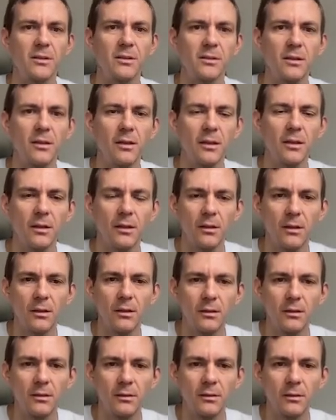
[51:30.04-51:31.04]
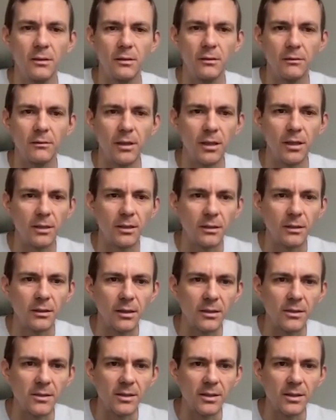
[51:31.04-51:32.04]
is. All right, and
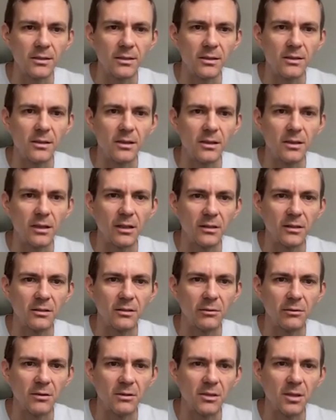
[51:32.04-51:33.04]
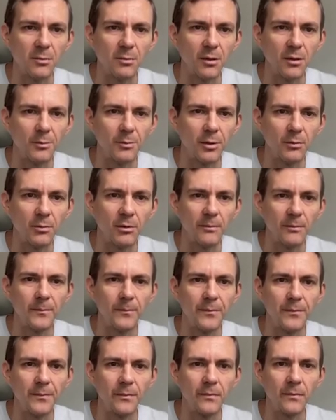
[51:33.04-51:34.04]
line 66, I guess it was a similar
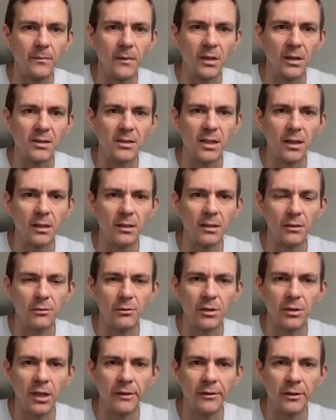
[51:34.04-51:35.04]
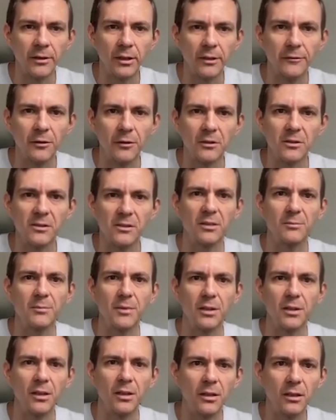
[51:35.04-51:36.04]
problem. Exactly, we have a default
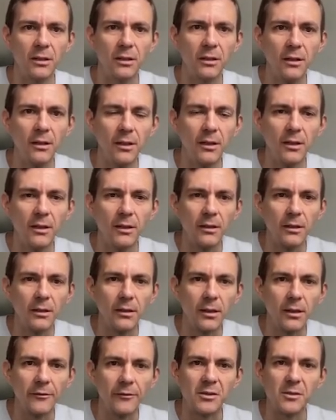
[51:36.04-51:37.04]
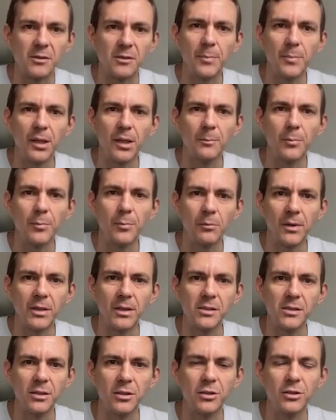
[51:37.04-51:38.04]
statement here. If it's a ping pong
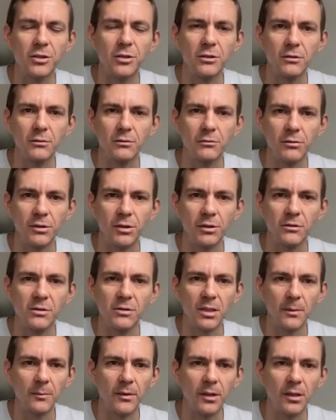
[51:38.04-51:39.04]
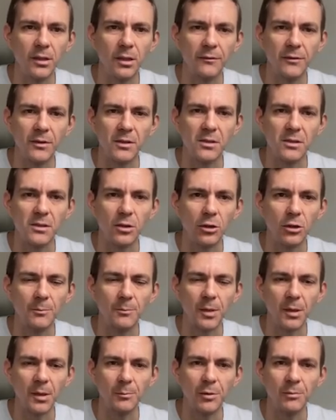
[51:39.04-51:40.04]
message, we do something. If it's not
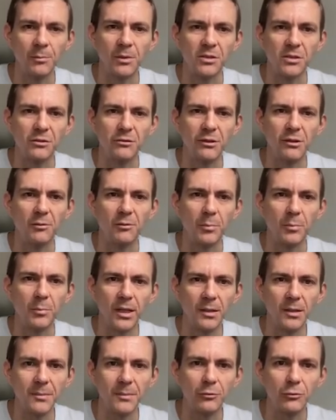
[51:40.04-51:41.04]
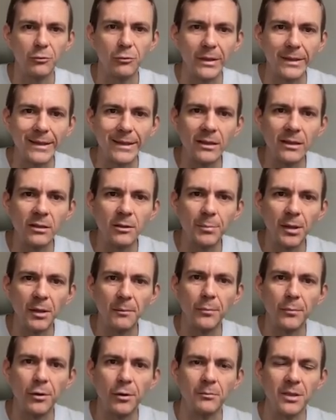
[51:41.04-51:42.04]
a ping pong message, we complain. But within the
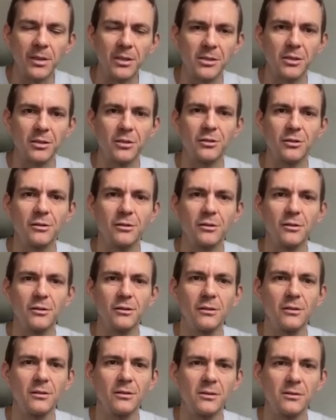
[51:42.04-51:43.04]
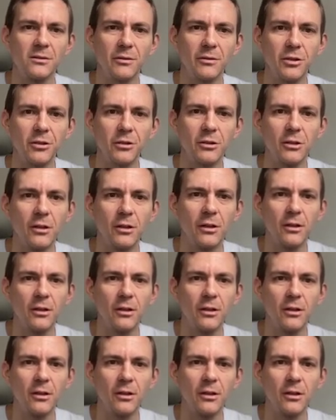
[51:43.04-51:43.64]
ping pong message switch,